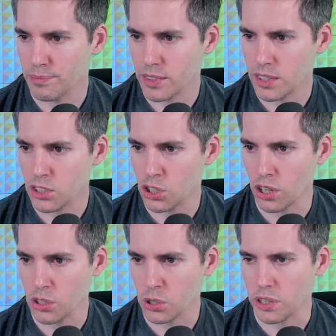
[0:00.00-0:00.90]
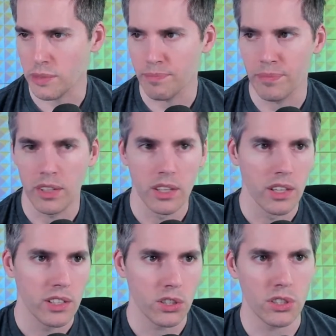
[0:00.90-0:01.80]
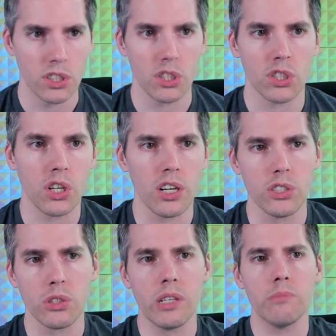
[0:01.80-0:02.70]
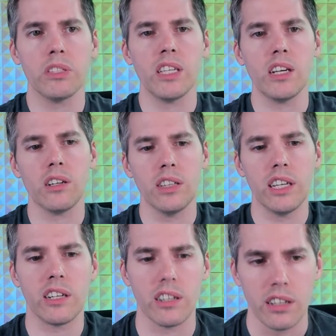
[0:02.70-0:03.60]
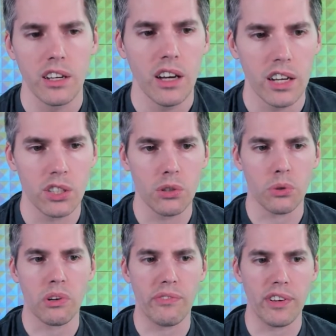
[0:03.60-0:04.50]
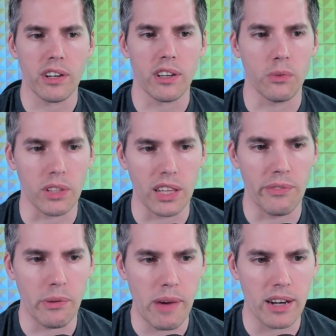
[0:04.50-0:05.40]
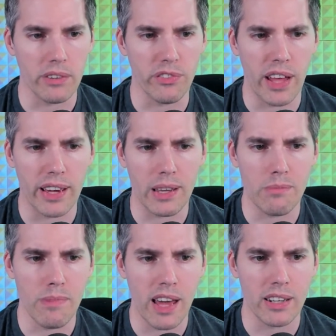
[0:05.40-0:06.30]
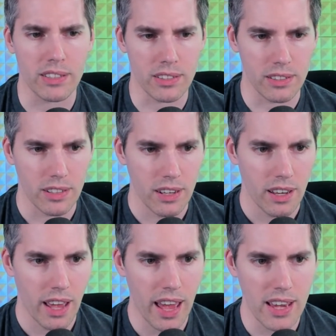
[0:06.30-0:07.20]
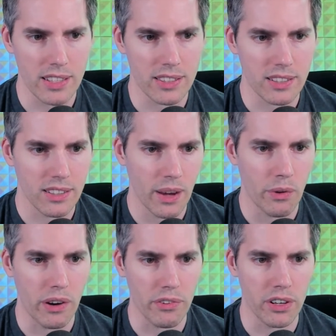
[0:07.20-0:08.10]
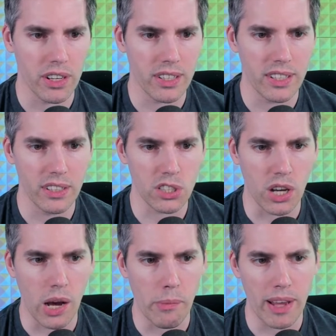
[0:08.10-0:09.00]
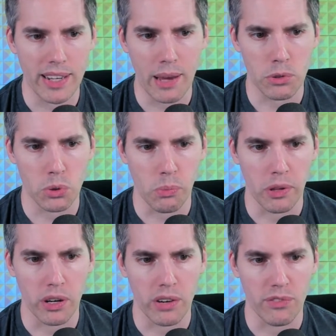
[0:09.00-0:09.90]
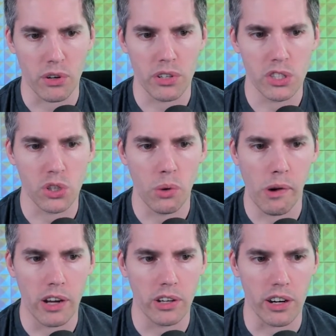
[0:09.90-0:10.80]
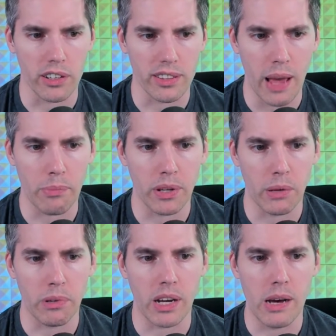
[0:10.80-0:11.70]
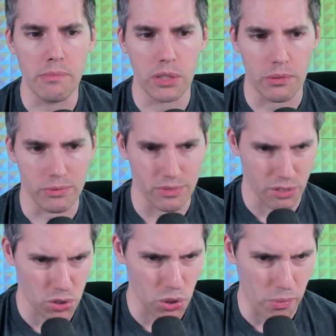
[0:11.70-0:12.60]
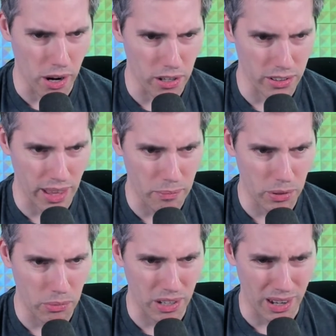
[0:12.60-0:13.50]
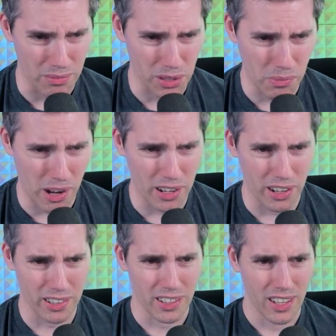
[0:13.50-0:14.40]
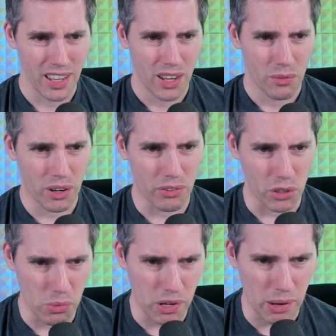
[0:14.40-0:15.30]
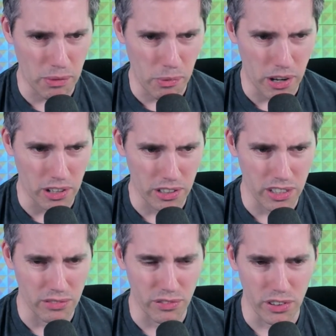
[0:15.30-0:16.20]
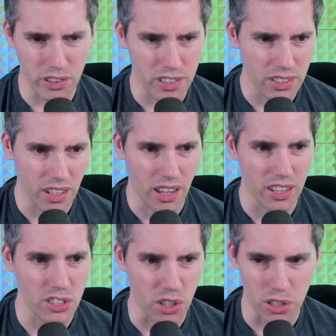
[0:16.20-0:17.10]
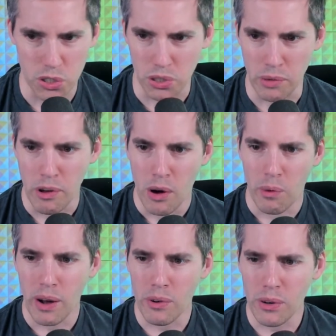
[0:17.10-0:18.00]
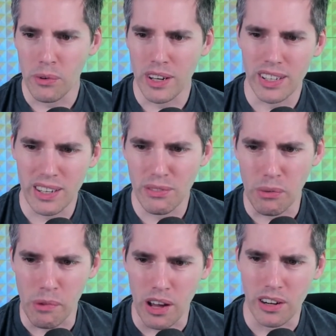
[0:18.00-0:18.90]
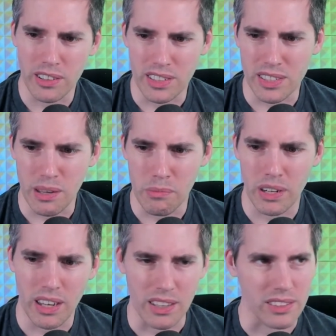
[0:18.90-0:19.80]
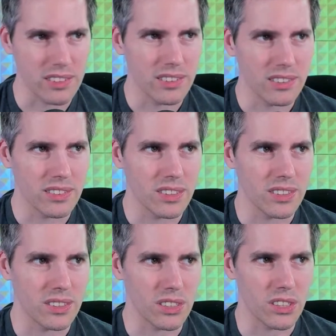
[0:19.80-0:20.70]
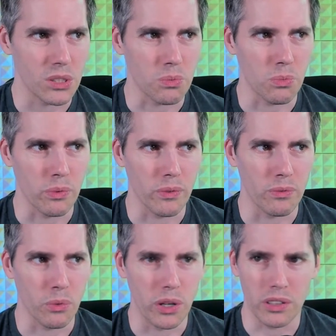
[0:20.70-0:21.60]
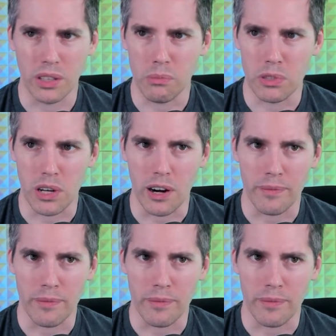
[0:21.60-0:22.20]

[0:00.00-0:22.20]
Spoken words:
Starscream. Turns into Starscream Seeker Leader, a 2/3 vehicle with living metal, flying in menace. Haste, and whenever it deals combat damage to a player, if there is no monarch, that player becomes... If there's no monarch, that player becomes the monarch. Whenever you become the monarch, convert Starscream. Why would I want to give the monarch to somebody else? It's just weirdly bizarre.